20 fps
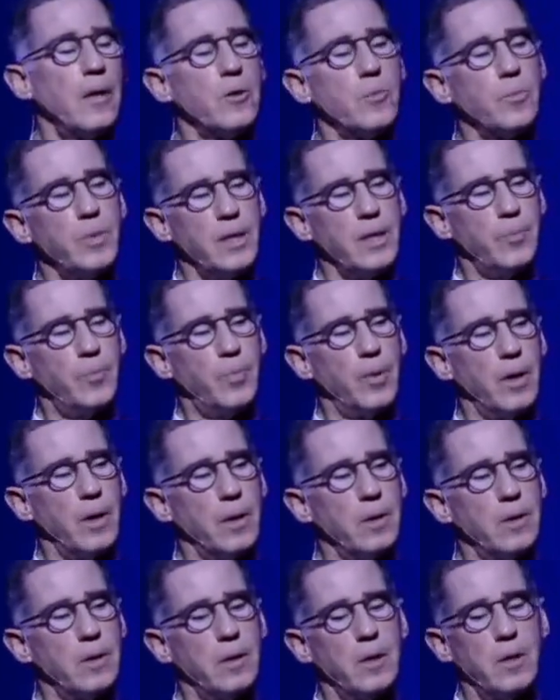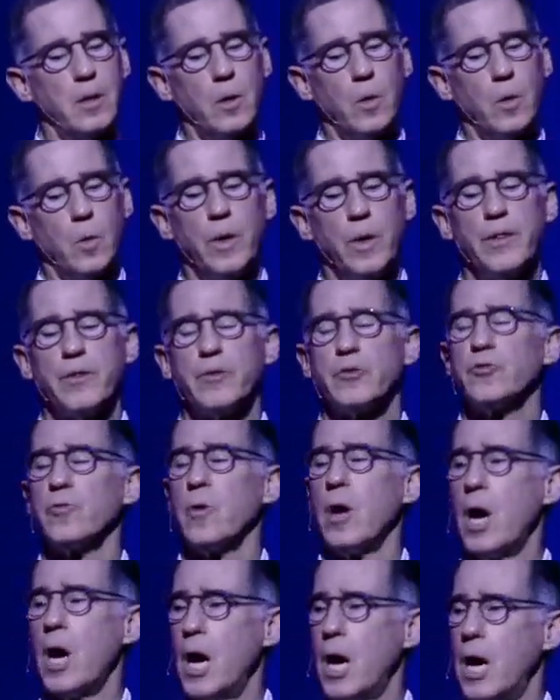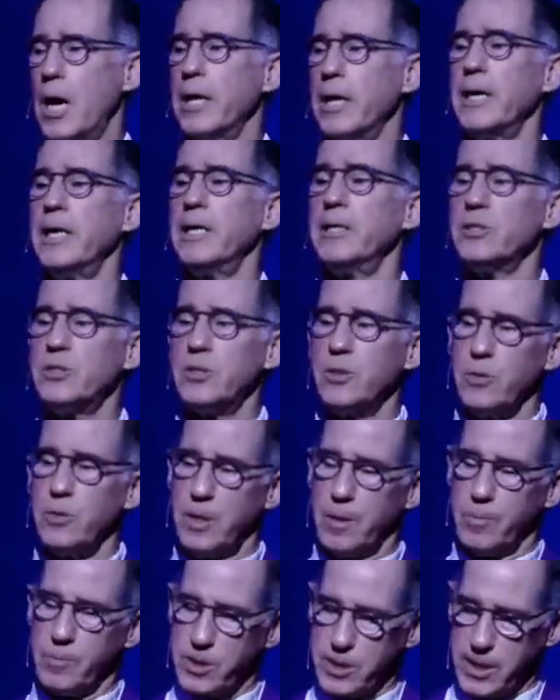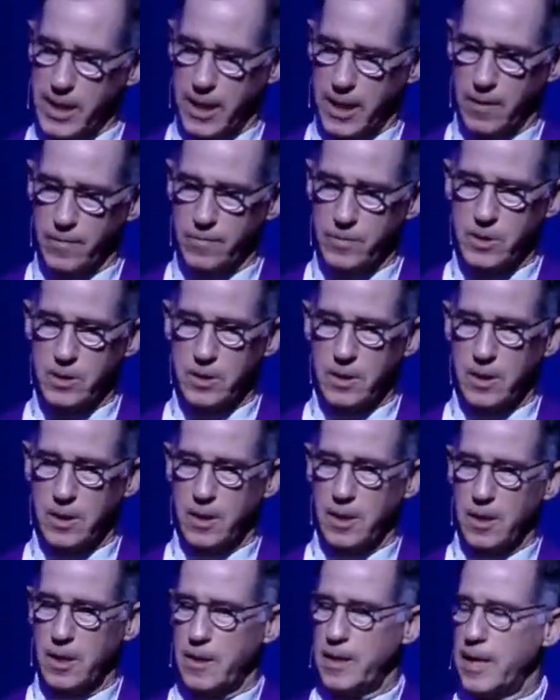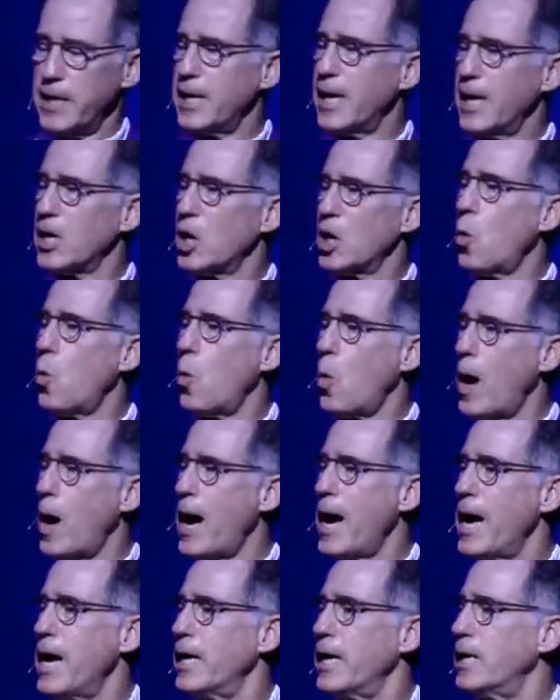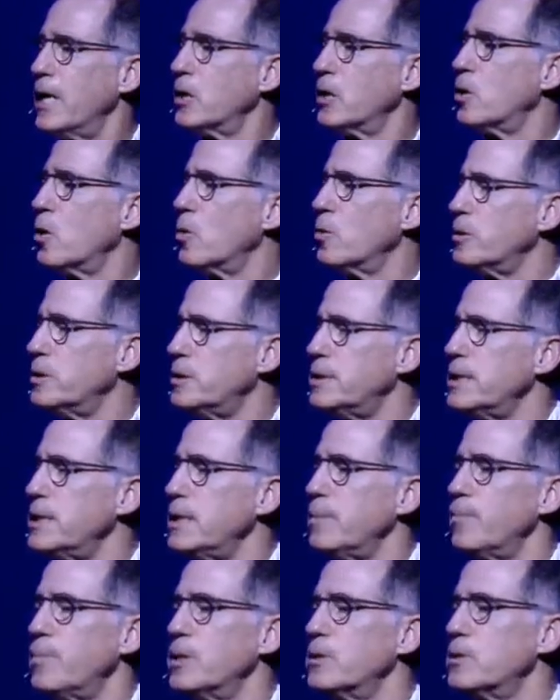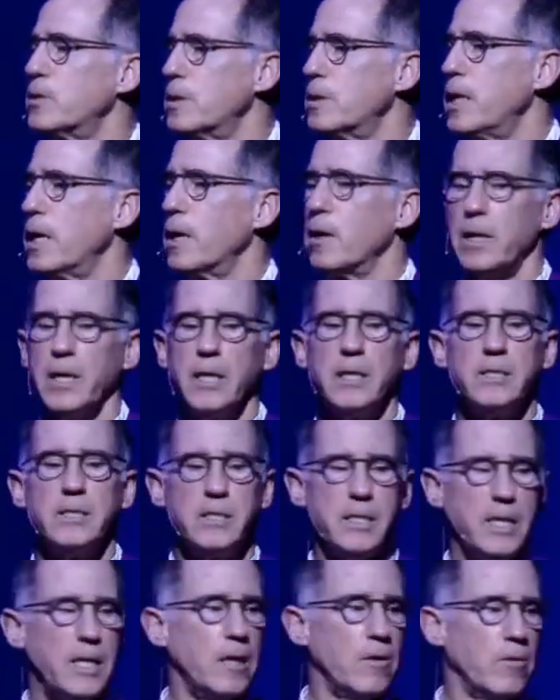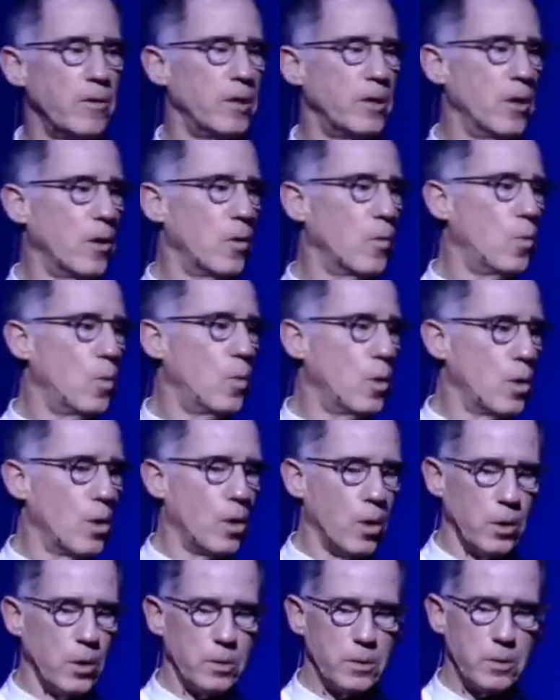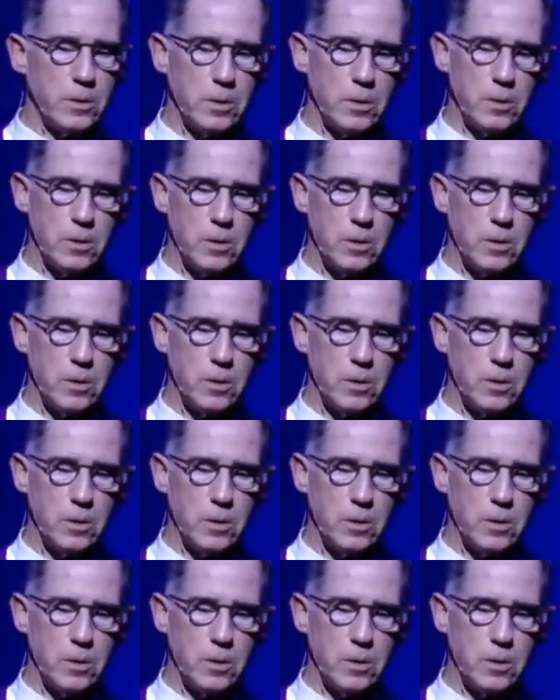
Other people withdraw into themselves. They get quiet and go deep into their interior world.